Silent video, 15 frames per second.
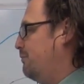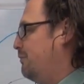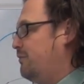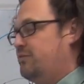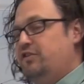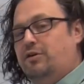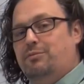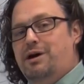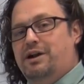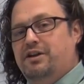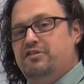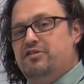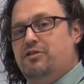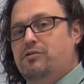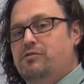cell
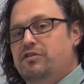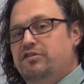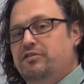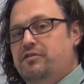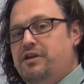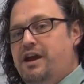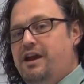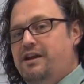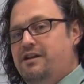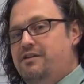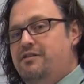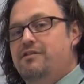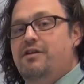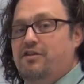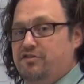bodies are always located,
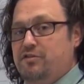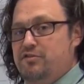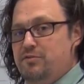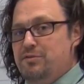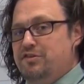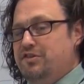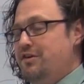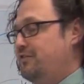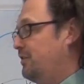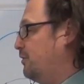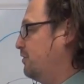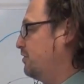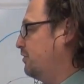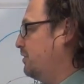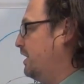associated with 7, are
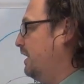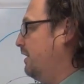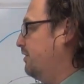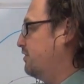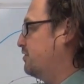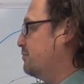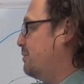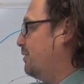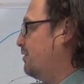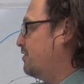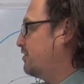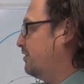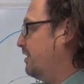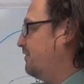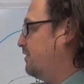always located in the superior
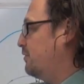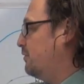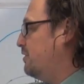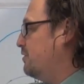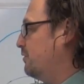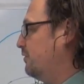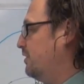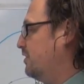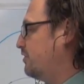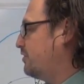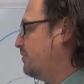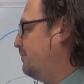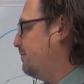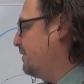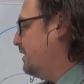salivatory nucleus,
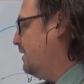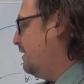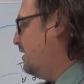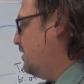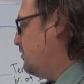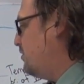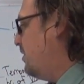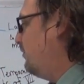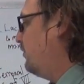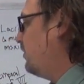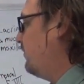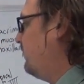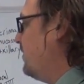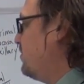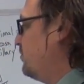travel with the
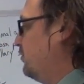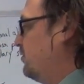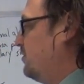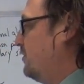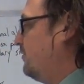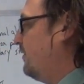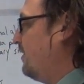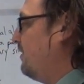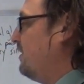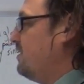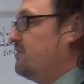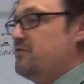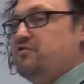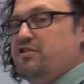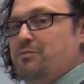facial nerve, and then they
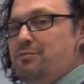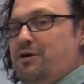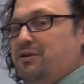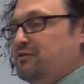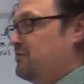either jump on